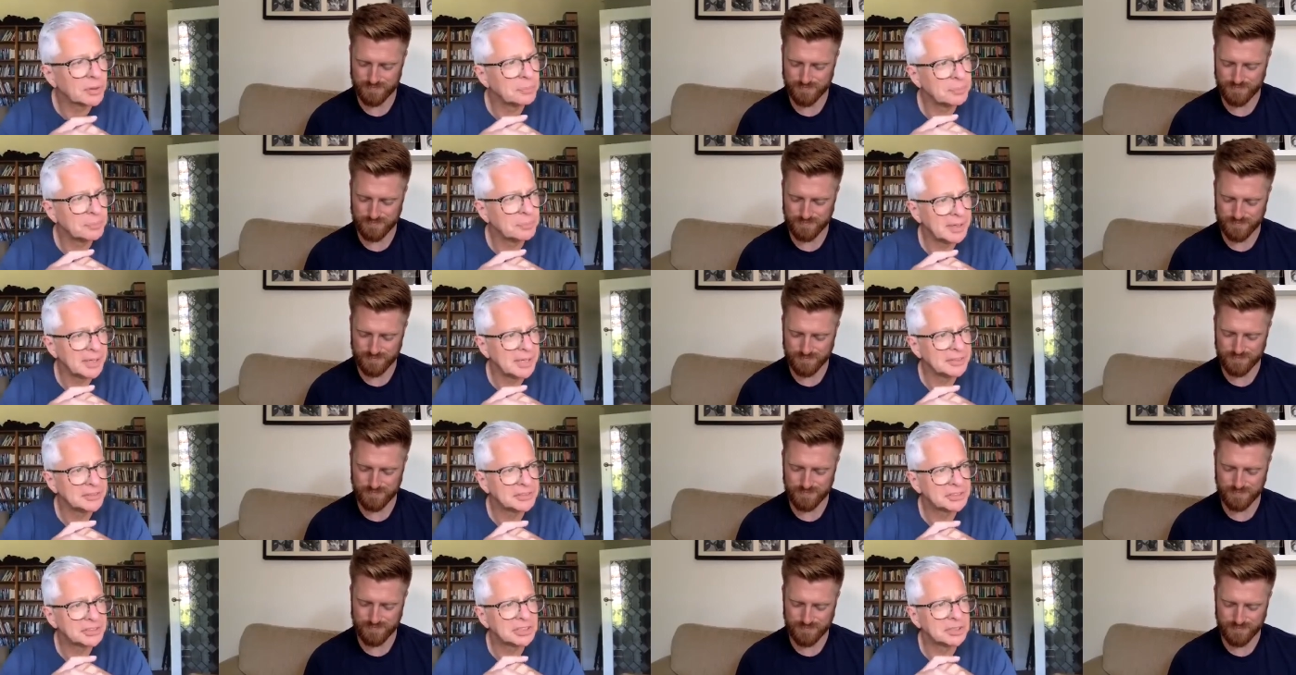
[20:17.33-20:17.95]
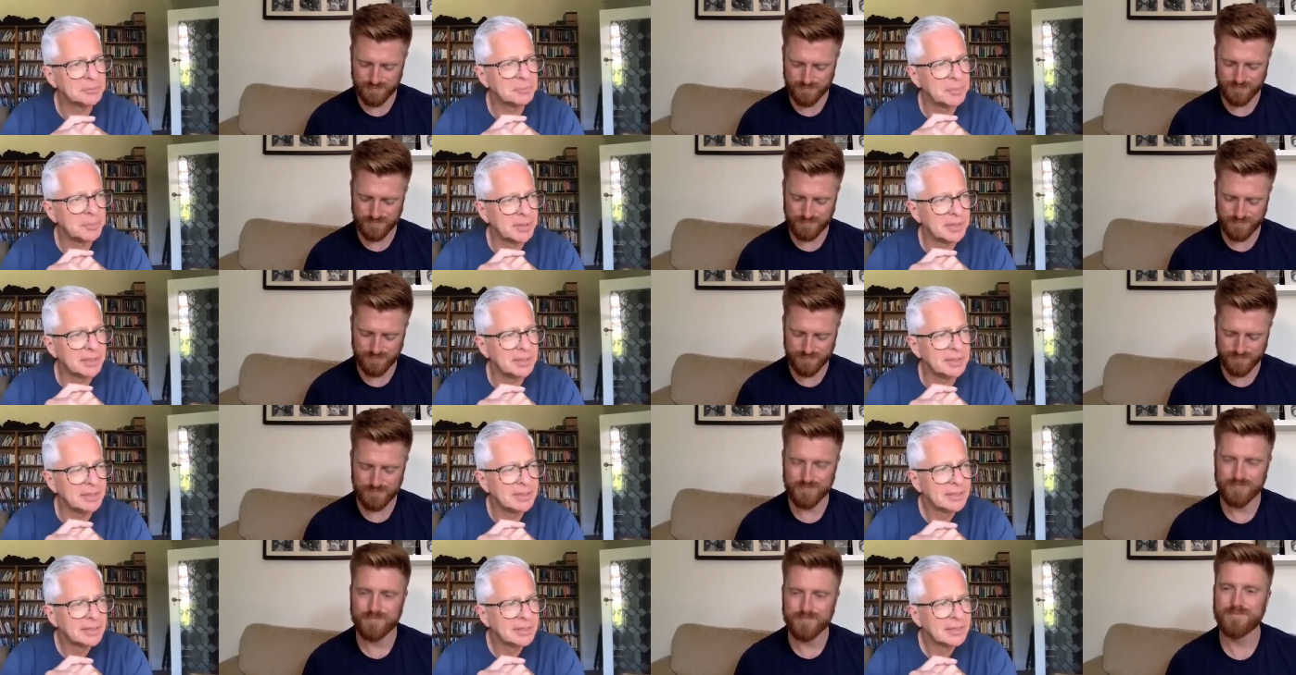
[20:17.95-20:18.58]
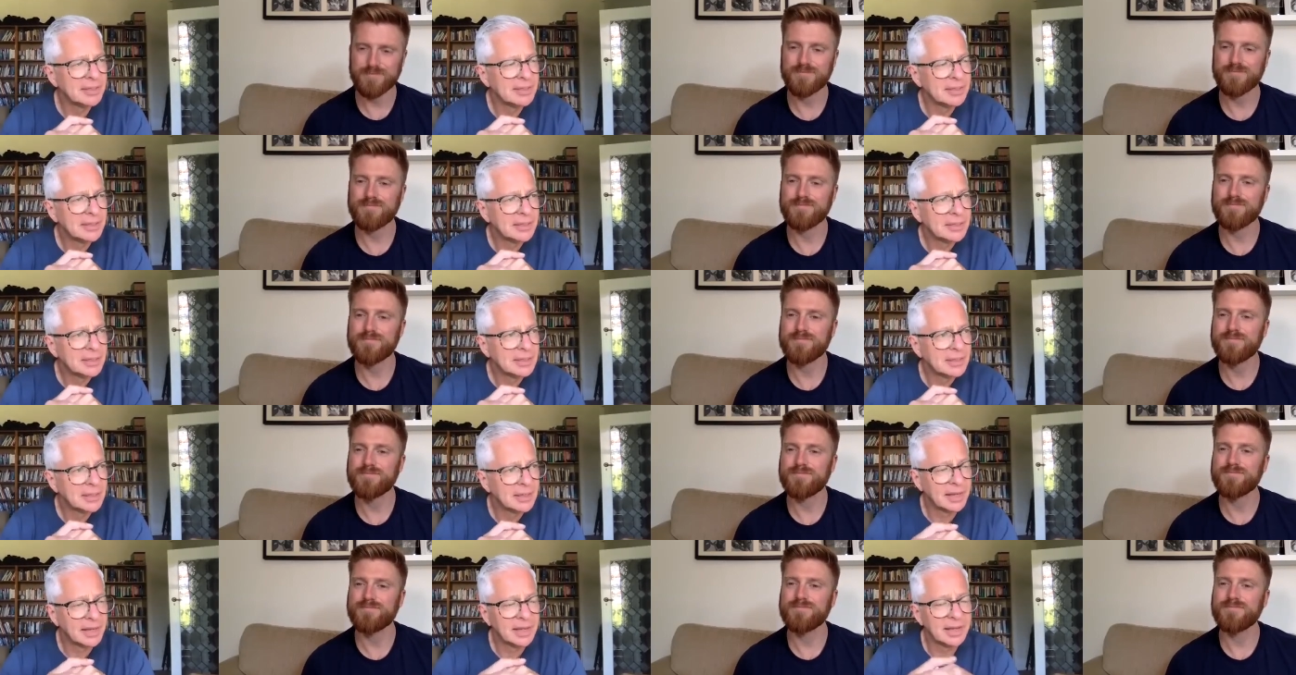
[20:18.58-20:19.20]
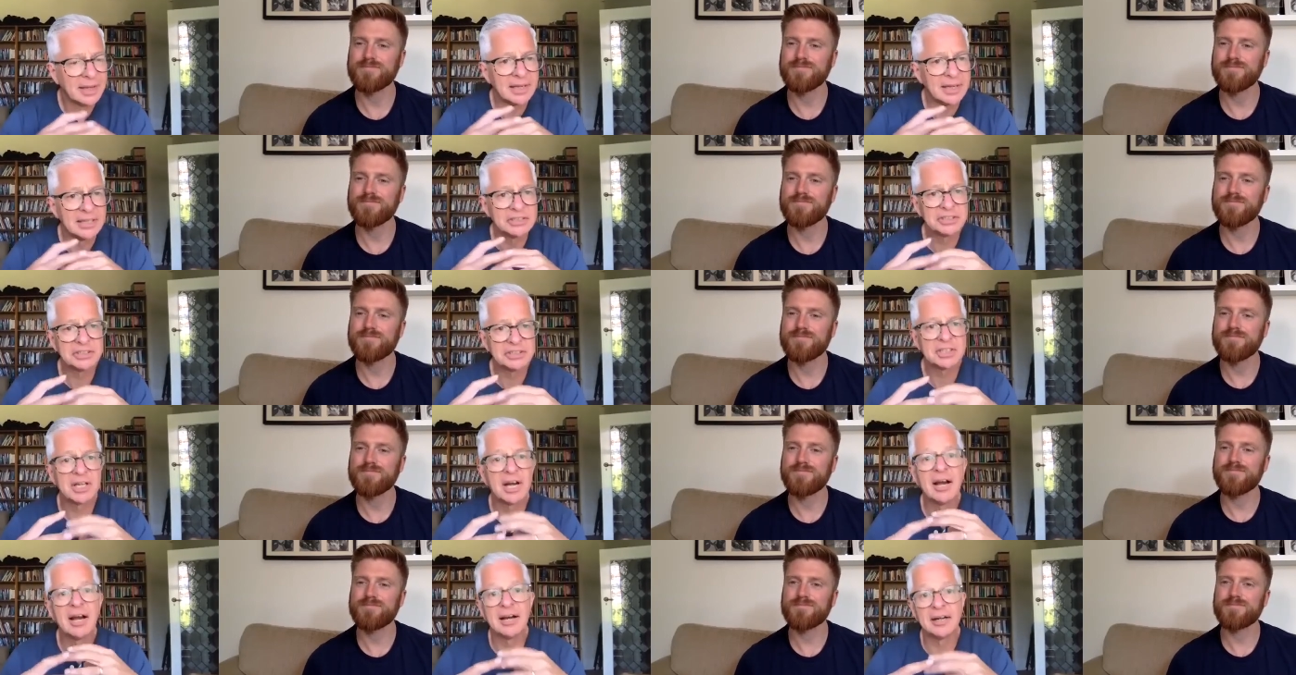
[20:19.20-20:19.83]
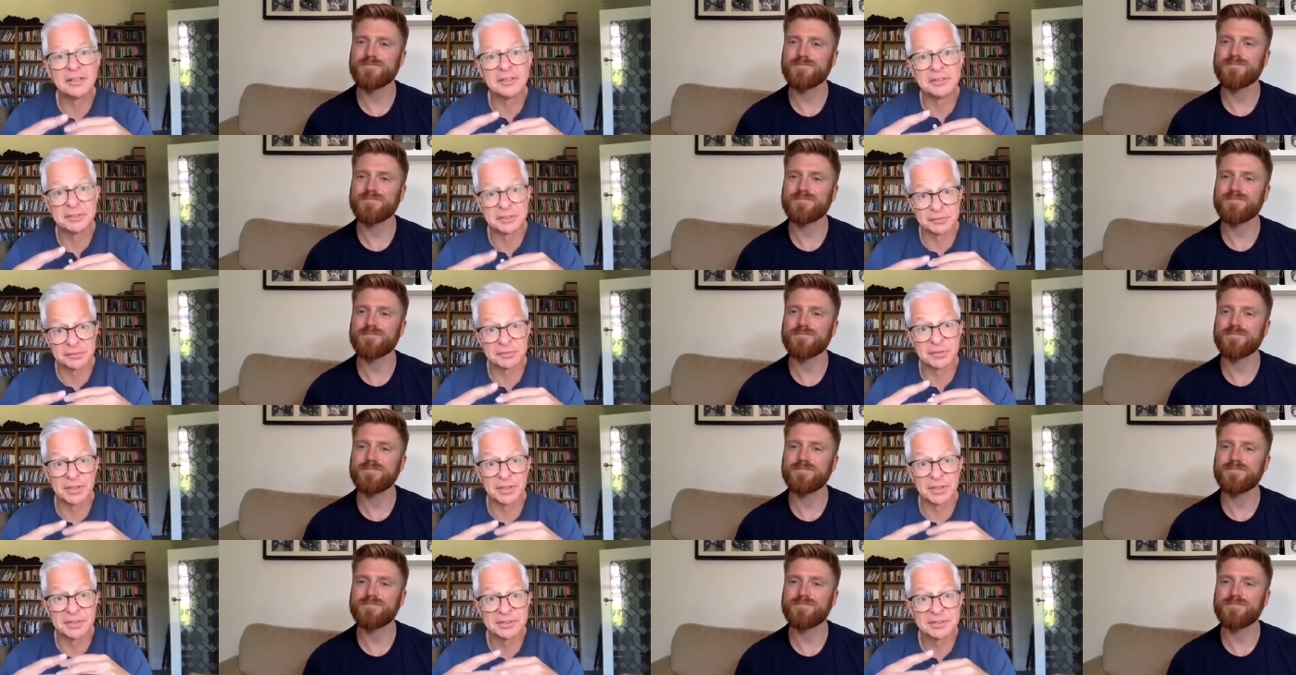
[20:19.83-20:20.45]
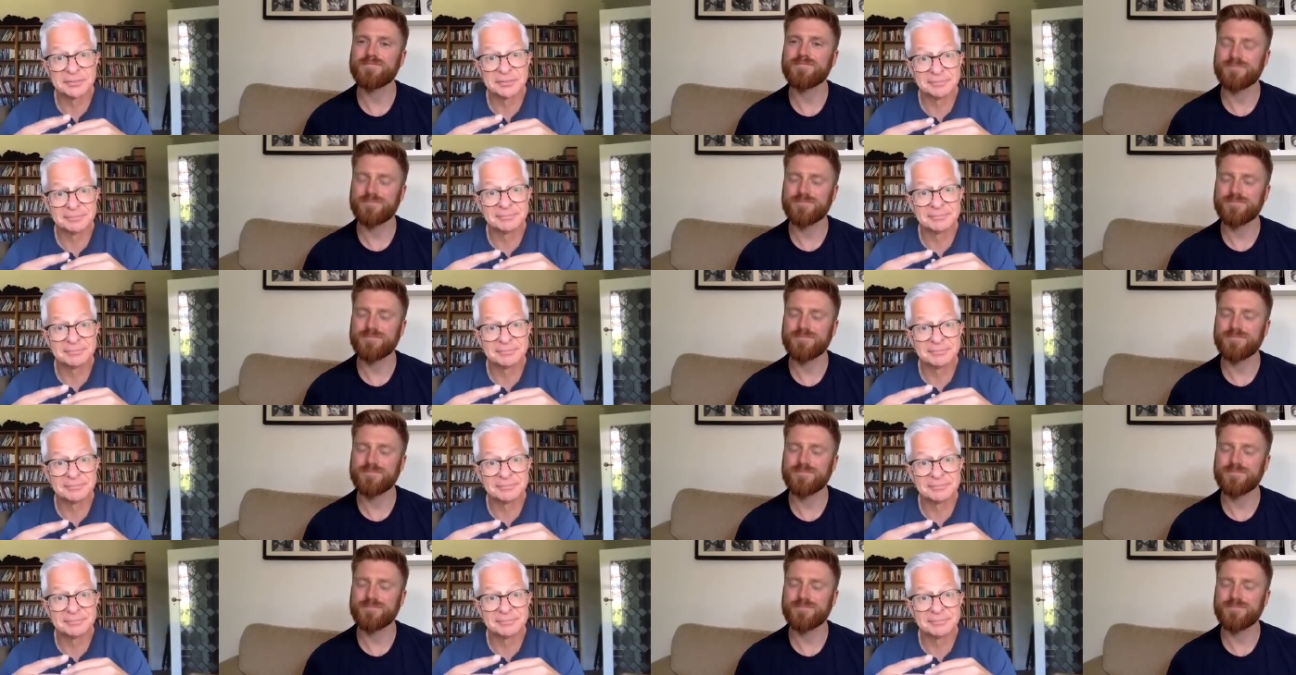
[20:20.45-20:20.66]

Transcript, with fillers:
Speaker 1: means to be uh, a child of God.